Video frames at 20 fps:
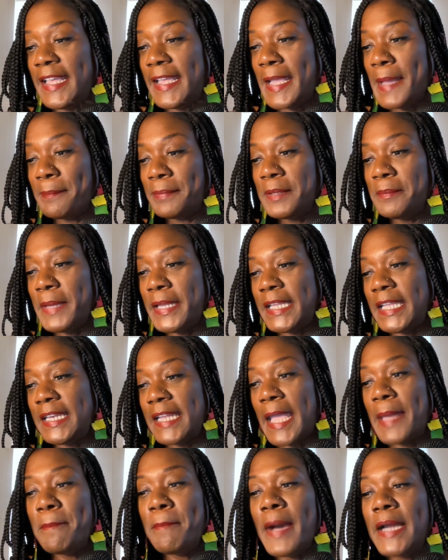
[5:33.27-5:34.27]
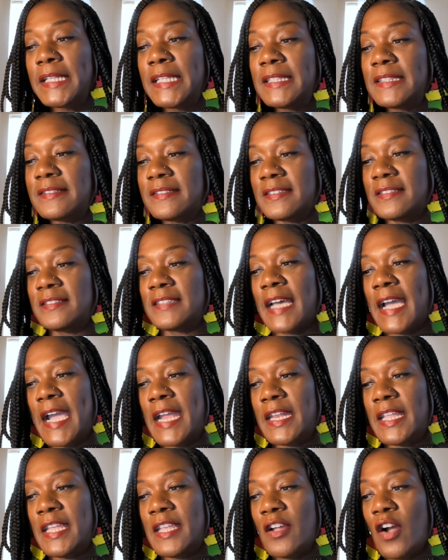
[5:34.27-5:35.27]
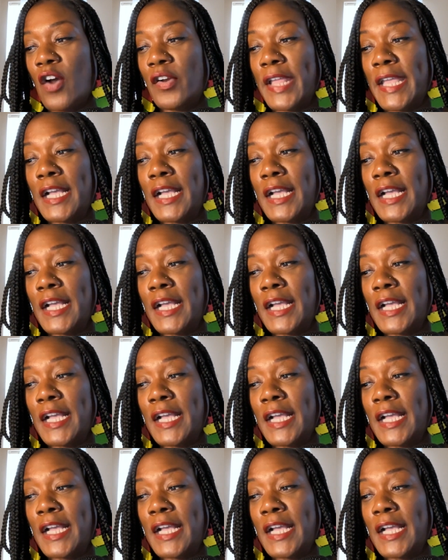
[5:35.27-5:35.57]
implementing a moneyless society on a